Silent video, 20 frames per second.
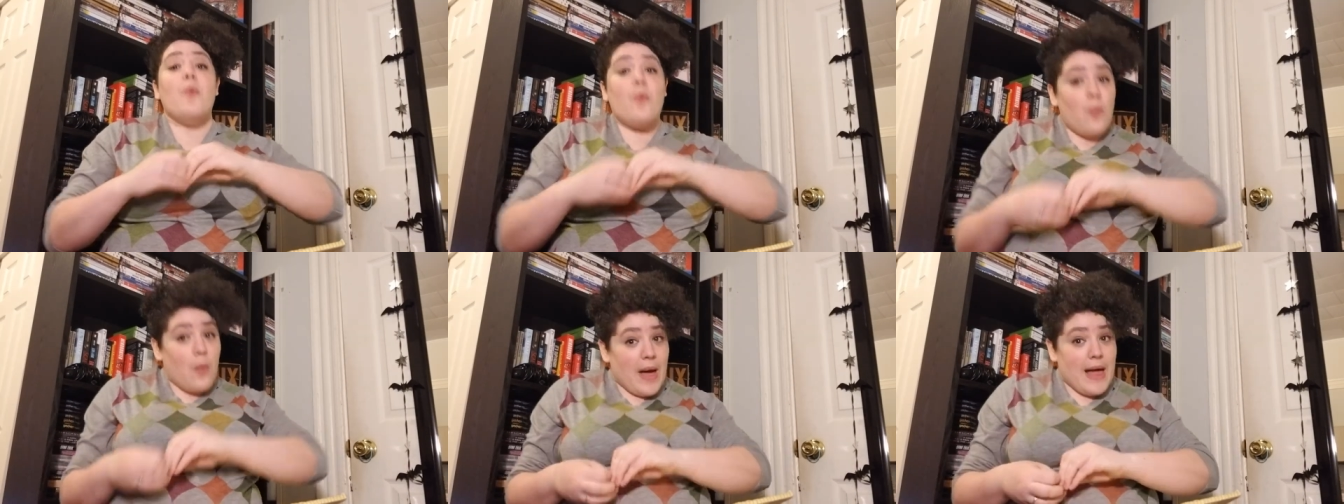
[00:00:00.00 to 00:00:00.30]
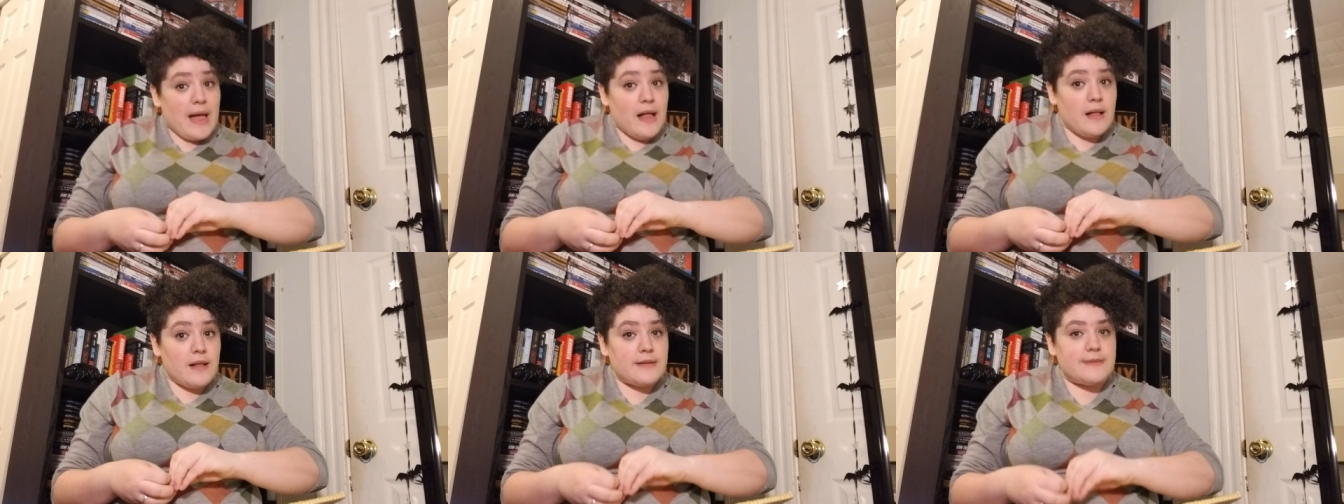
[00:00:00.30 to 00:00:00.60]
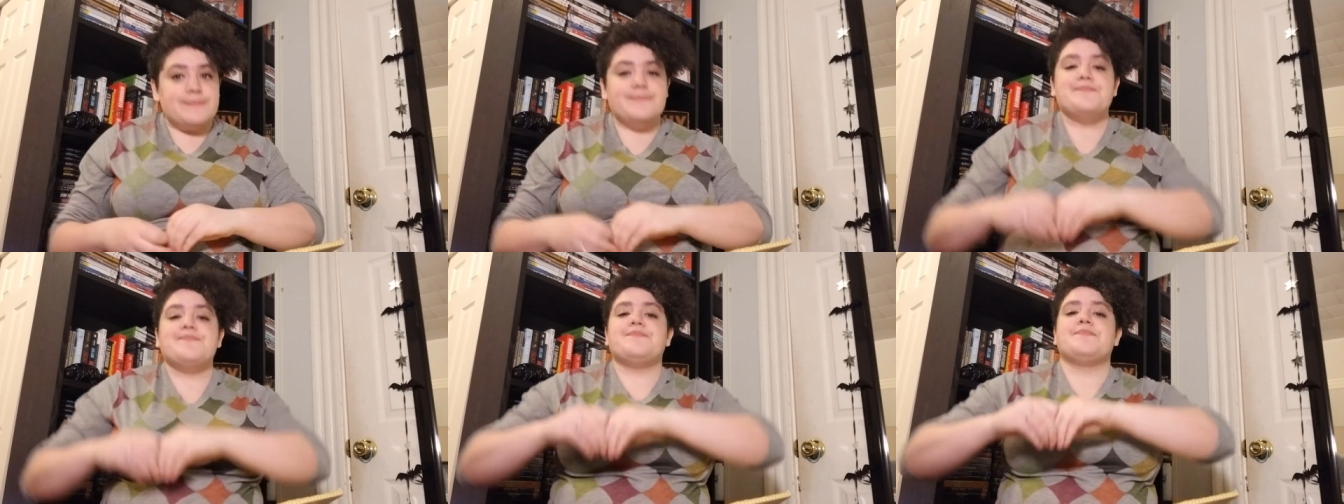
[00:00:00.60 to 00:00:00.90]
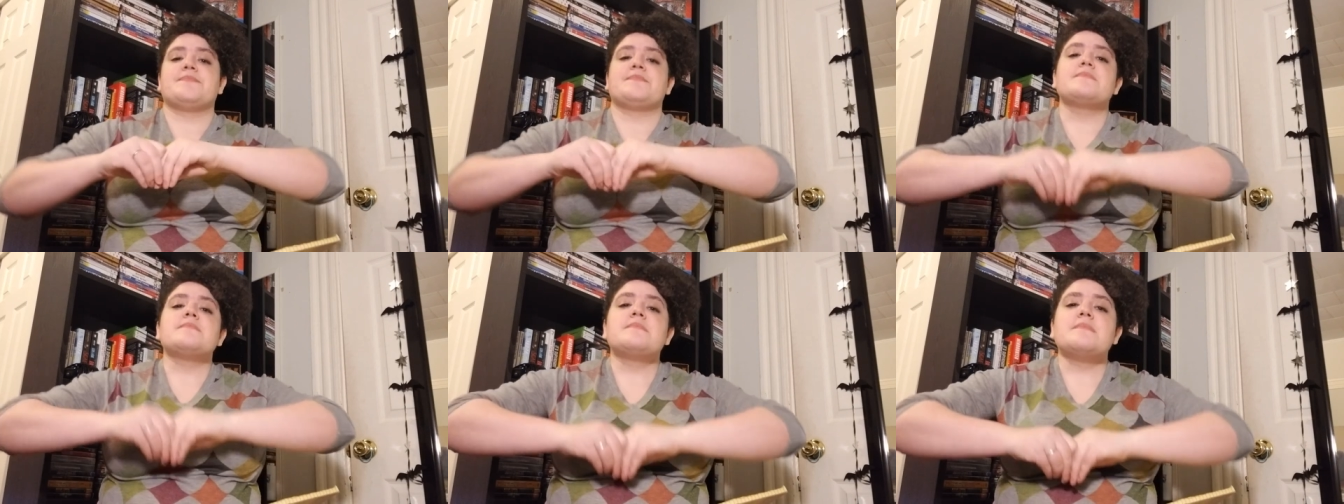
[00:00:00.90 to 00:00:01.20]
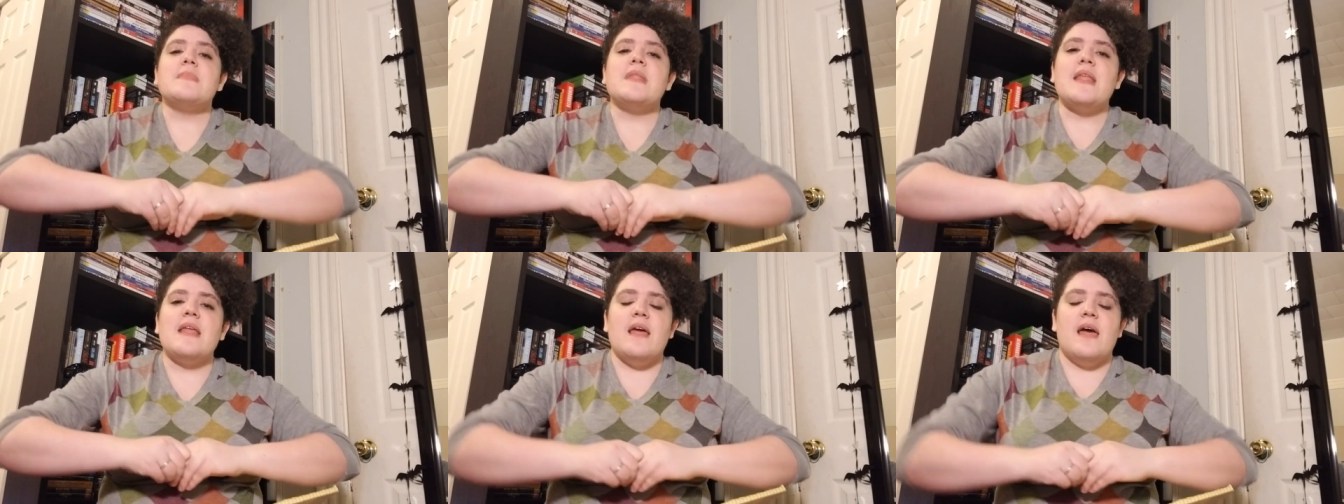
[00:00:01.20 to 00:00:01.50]
Well,
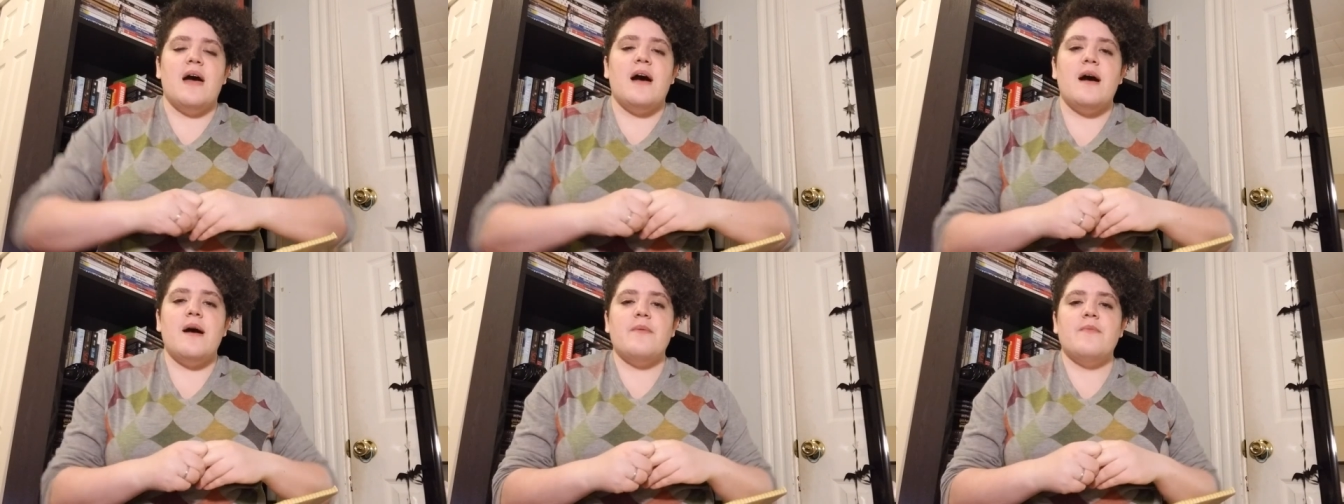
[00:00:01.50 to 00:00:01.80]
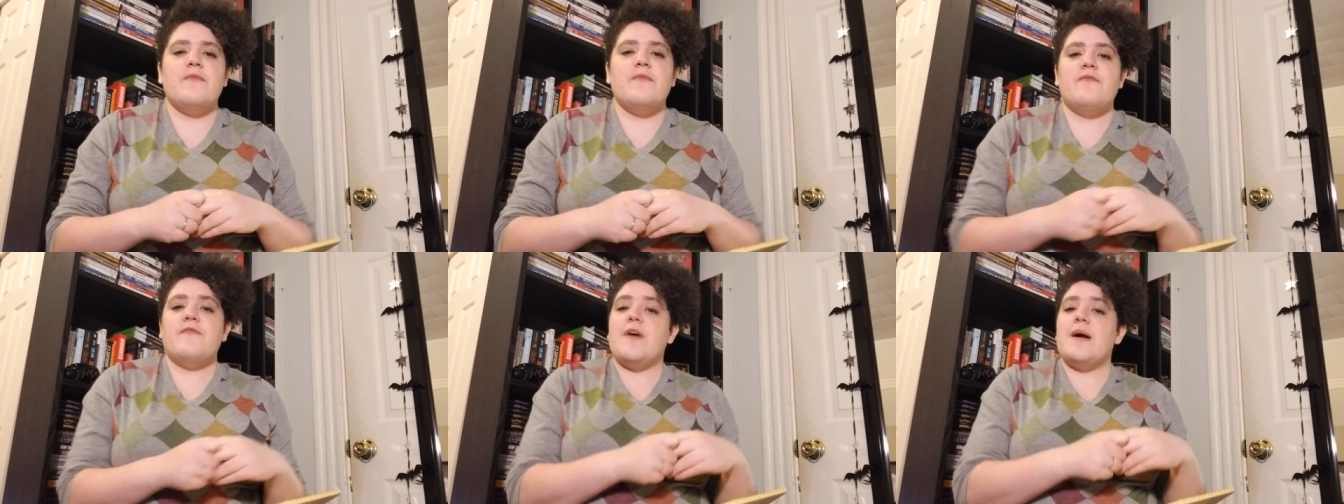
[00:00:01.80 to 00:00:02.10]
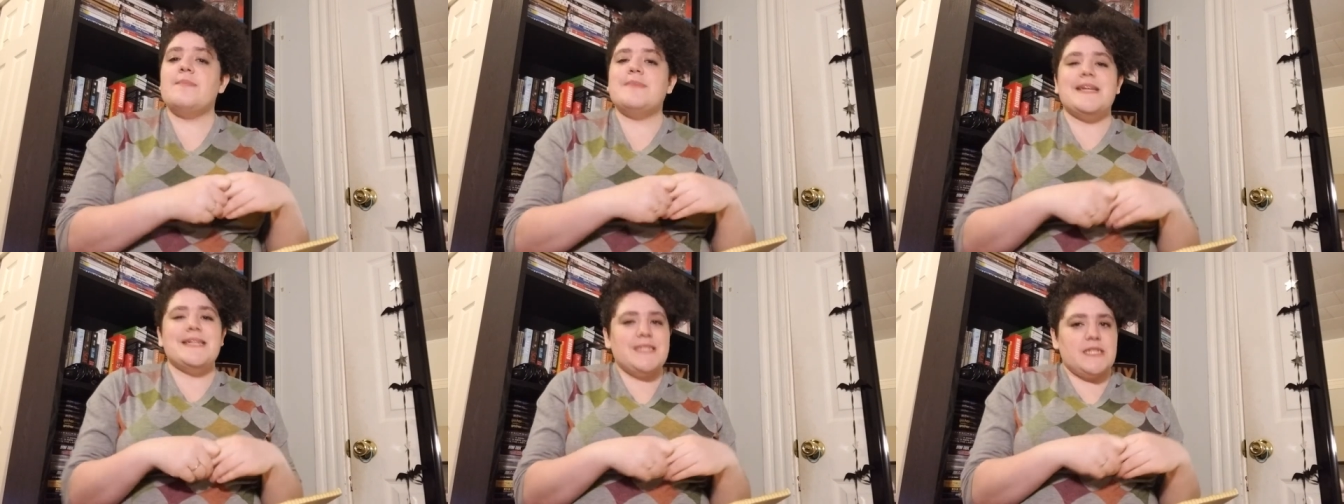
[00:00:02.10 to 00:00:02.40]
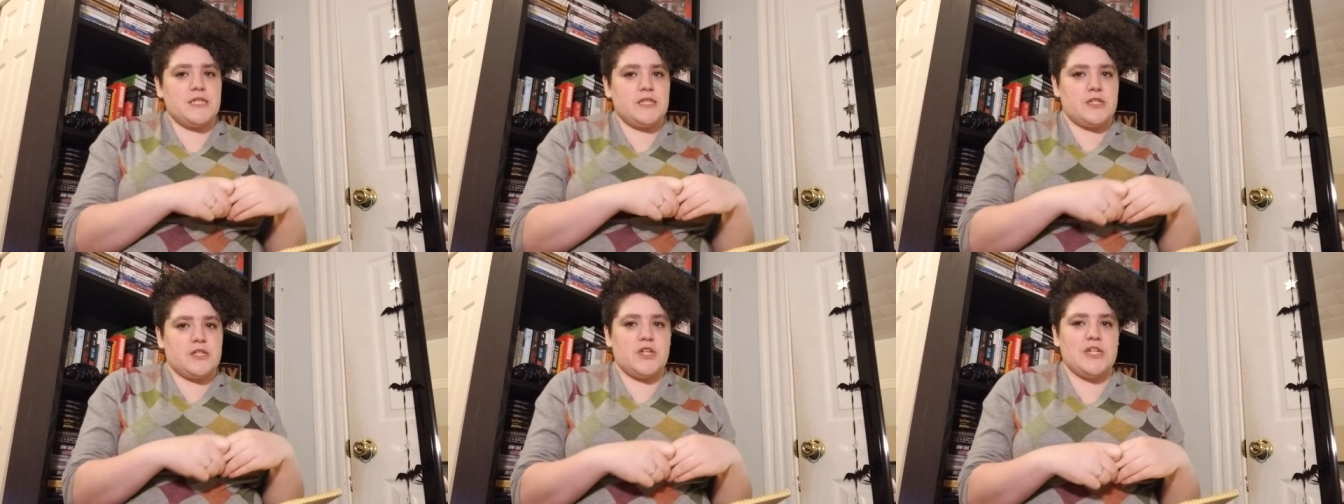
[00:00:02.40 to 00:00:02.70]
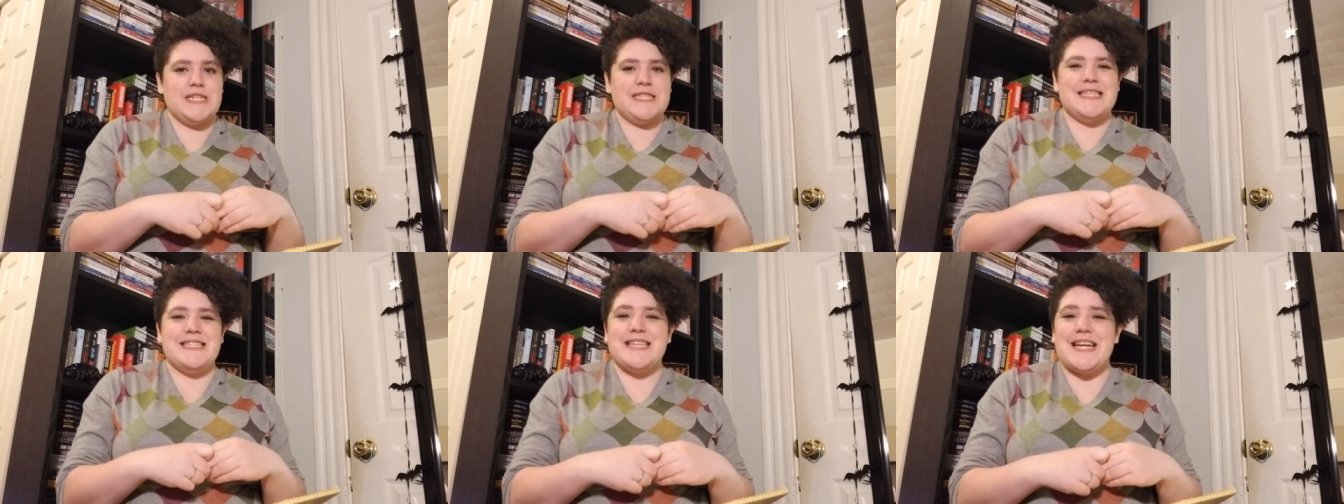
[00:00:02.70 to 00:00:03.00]
um, from 1930
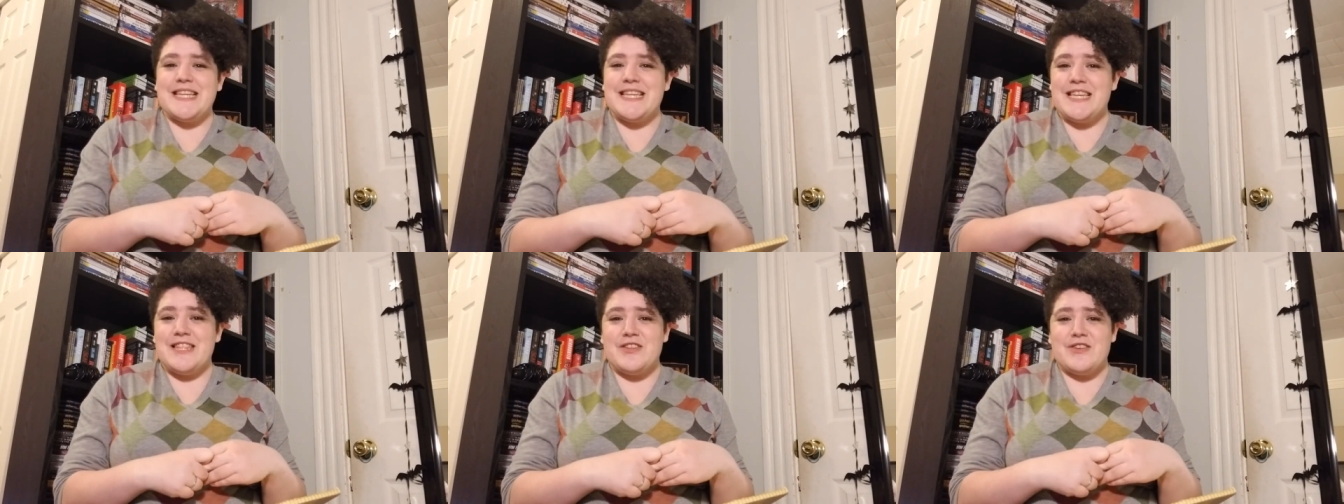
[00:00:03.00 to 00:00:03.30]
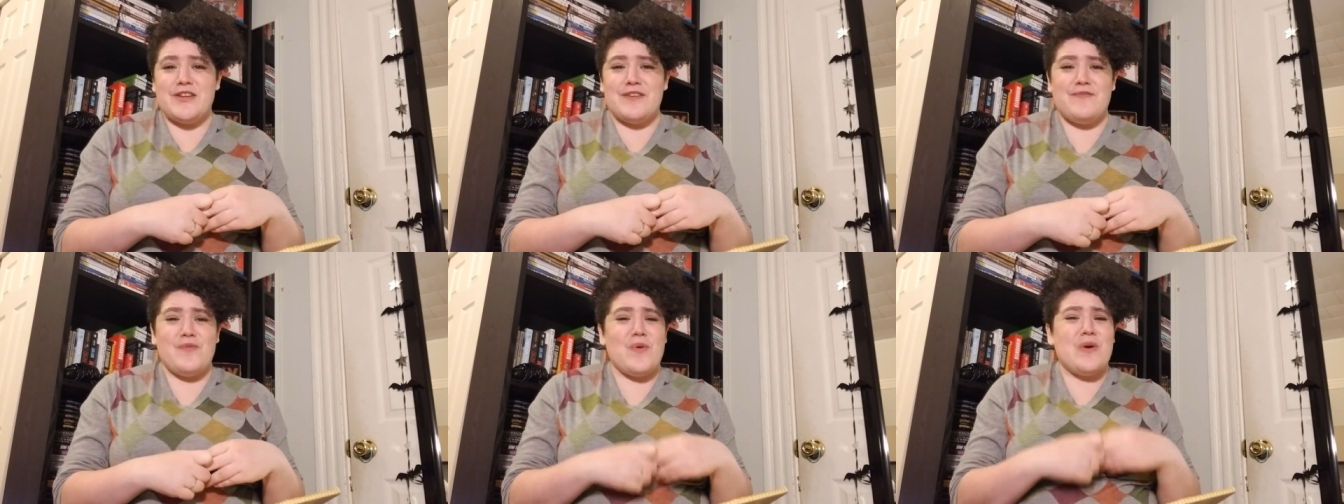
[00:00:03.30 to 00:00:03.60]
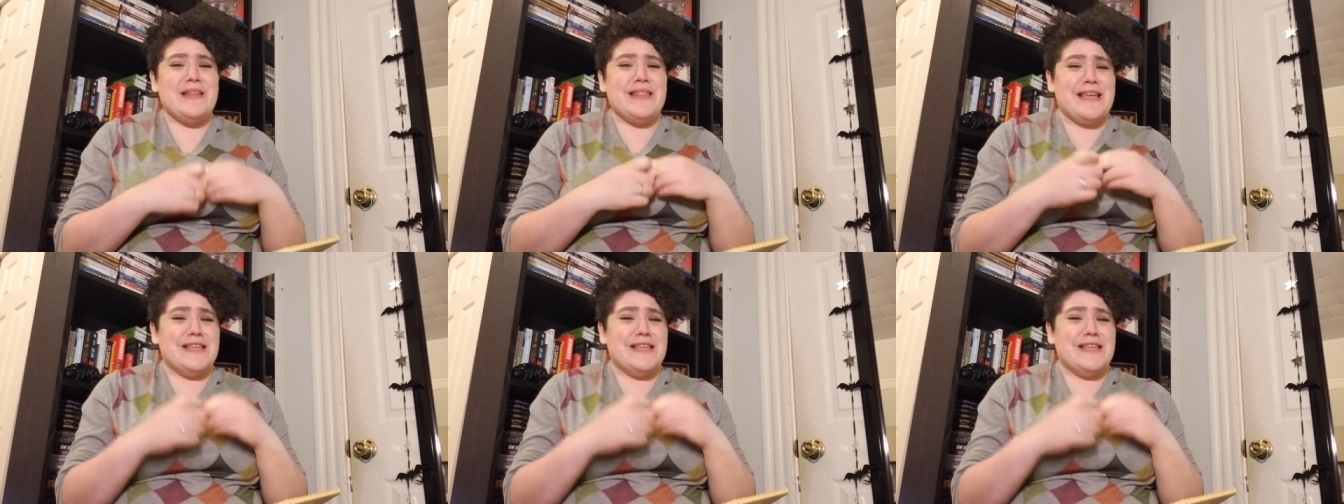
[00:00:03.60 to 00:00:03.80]
to 1934,